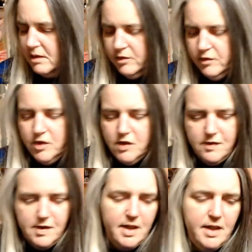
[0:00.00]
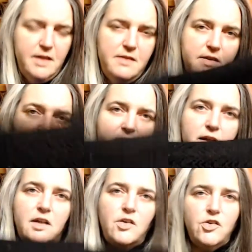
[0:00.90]
Just to add a
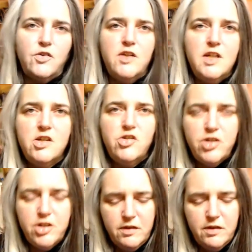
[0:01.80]
detail to a t-shirt